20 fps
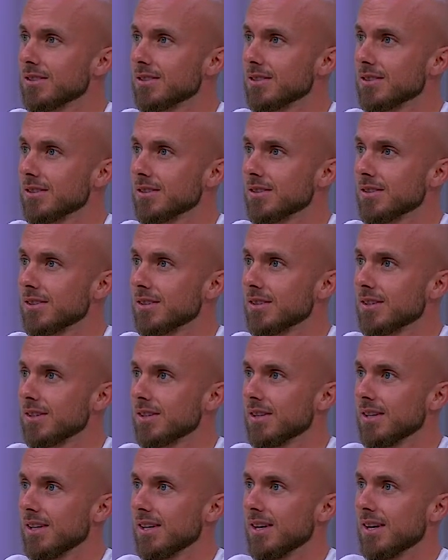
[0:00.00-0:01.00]
Mm-hmm.
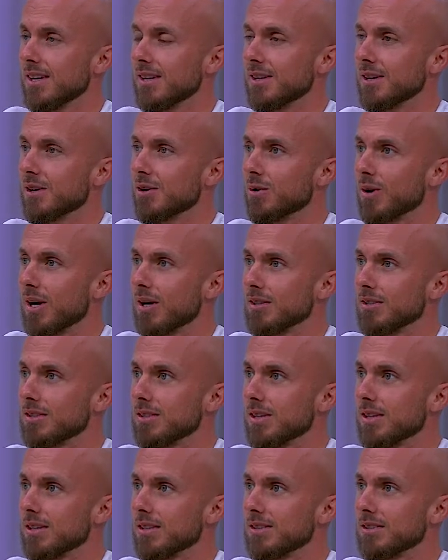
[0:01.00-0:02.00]
And the crowd
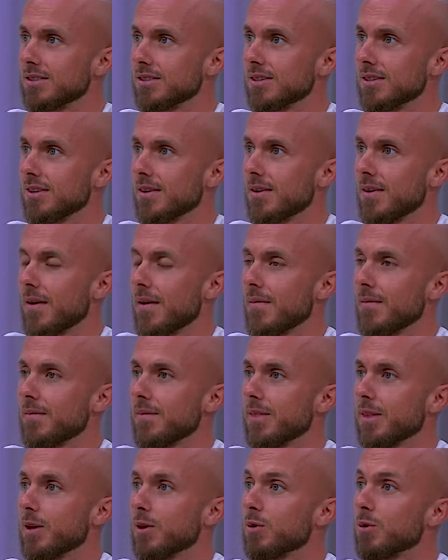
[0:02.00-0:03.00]
says,
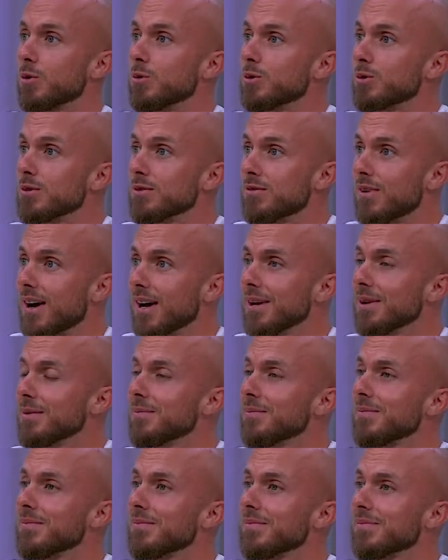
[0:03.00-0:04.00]
crucify him.
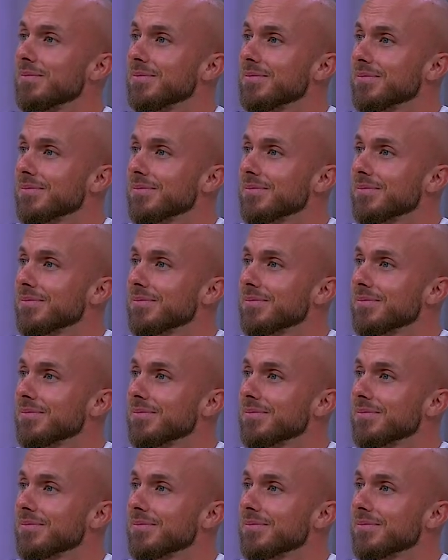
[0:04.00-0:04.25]
Mm-hmm.